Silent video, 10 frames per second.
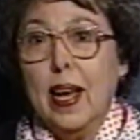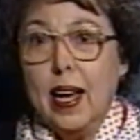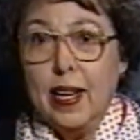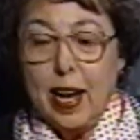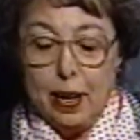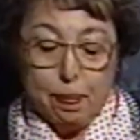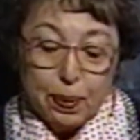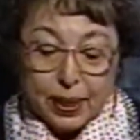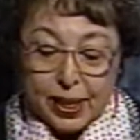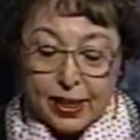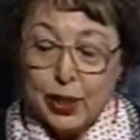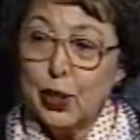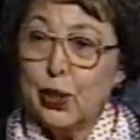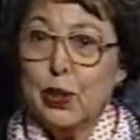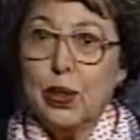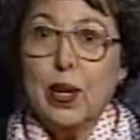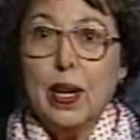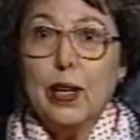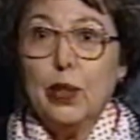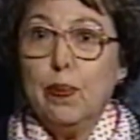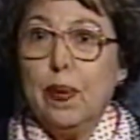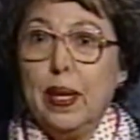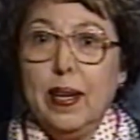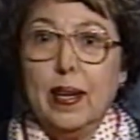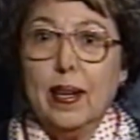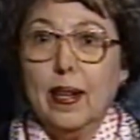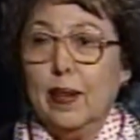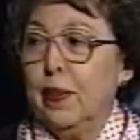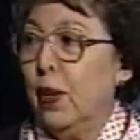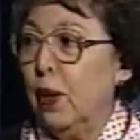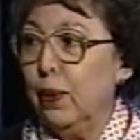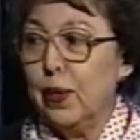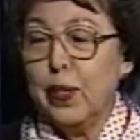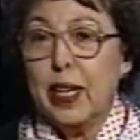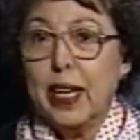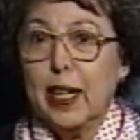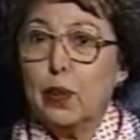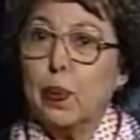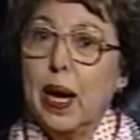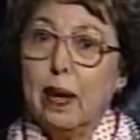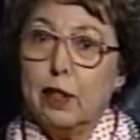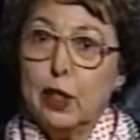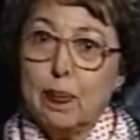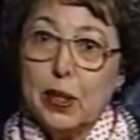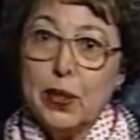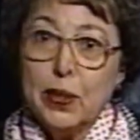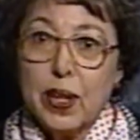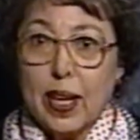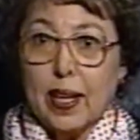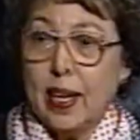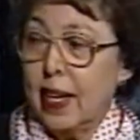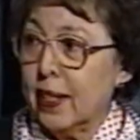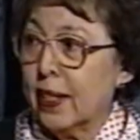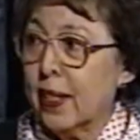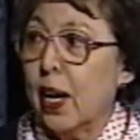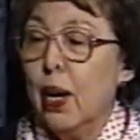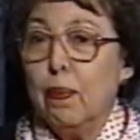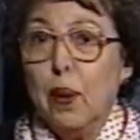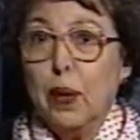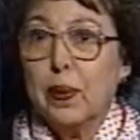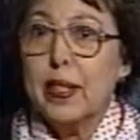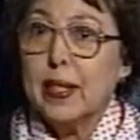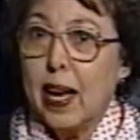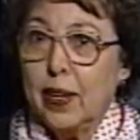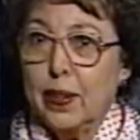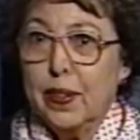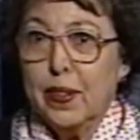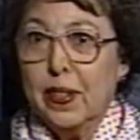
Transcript: and I am pleased to be uh, the host today as we have a special guest, Margaret Sanger.